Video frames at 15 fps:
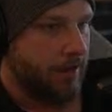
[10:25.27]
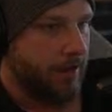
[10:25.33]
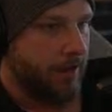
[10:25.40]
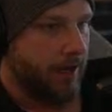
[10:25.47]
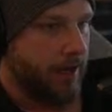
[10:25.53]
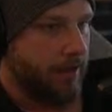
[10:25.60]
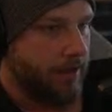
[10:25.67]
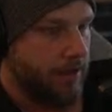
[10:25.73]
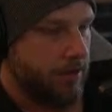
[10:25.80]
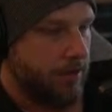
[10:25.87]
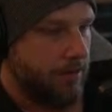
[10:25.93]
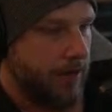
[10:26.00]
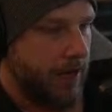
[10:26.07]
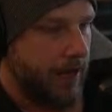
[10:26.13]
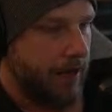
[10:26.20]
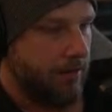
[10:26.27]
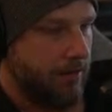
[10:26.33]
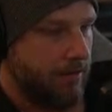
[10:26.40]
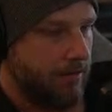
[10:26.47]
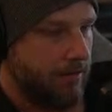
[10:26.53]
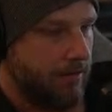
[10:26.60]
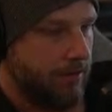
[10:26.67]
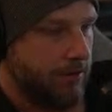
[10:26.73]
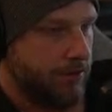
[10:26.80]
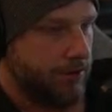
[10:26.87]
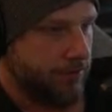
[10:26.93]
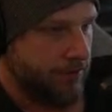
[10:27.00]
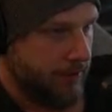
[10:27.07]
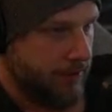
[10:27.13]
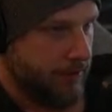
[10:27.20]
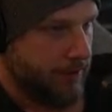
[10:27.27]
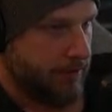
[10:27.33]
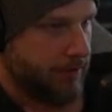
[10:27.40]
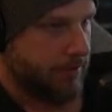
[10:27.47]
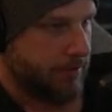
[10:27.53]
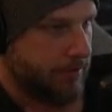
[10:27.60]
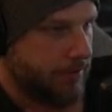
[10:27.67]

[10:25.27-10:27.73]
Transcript: And then you get the trees.